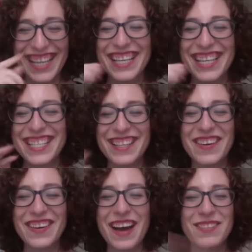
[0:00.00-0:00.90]

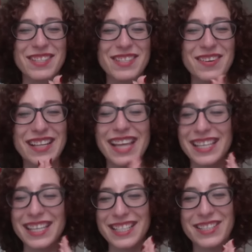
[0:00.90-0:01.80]
So I'm so glad
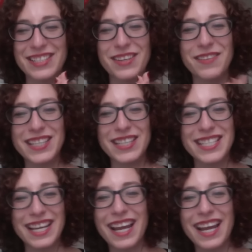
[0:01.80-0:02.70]
that she's joining me
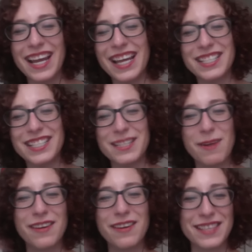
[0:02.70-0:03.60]
today, and she's
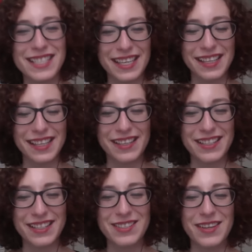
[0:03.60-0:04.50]
part of the Singularity
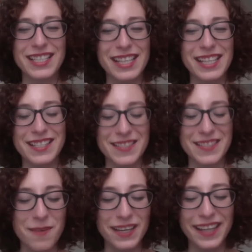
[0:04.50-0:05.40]
Storytelling
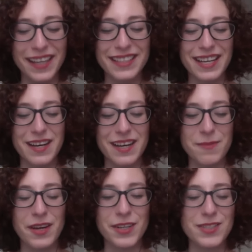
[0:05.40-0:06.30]
Summit.
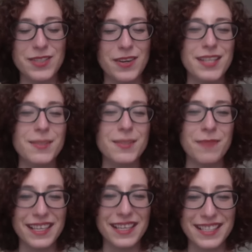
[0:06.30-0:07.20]
Her story is
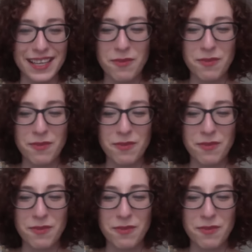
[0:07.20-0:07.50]
amazing.